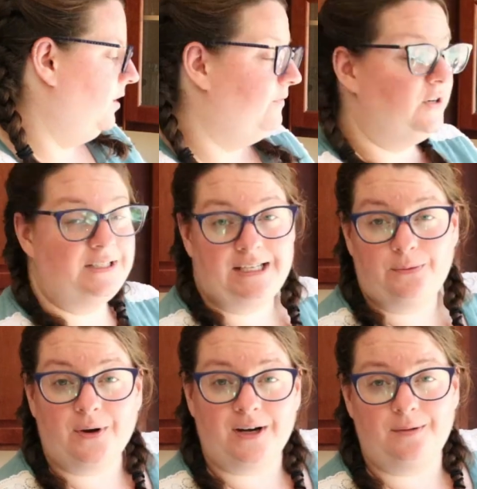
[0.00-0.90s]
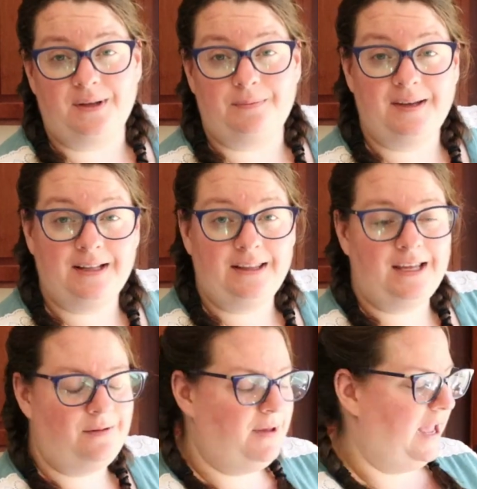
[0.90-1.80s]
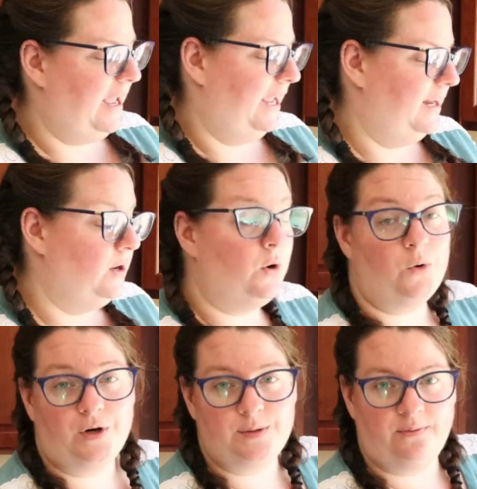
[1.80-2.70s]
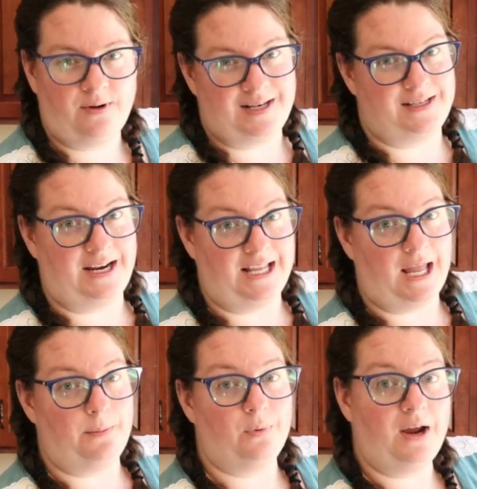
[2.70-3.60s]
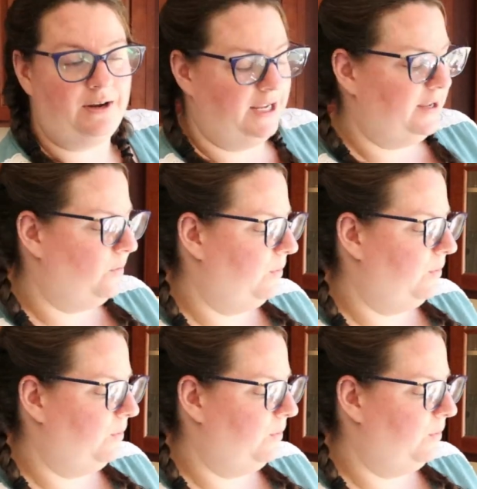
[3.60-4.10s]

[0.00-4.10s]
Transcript: Firstly, we're going to be peeling them, and in order to prevent any browning,